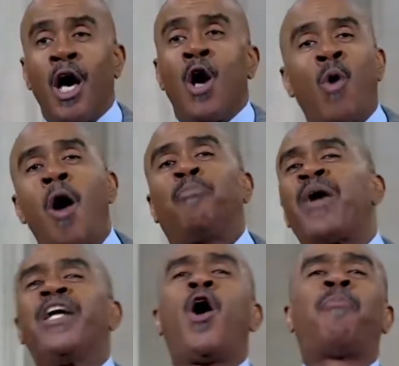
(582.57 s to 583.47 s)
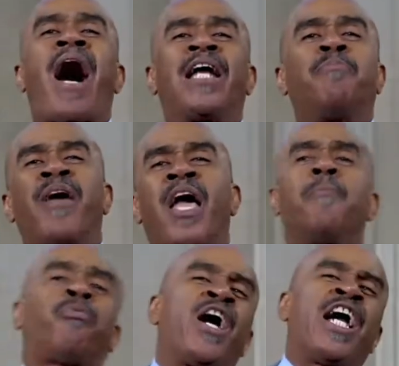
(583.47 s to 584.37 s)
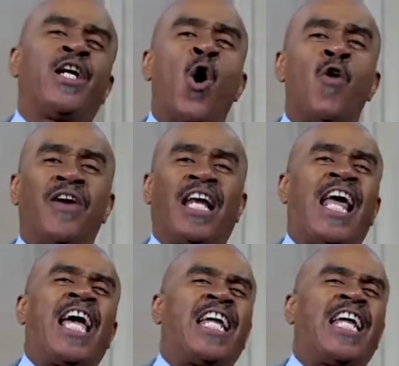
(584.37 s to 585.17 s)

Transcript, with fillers: Won't be no nobody being prayed over and laid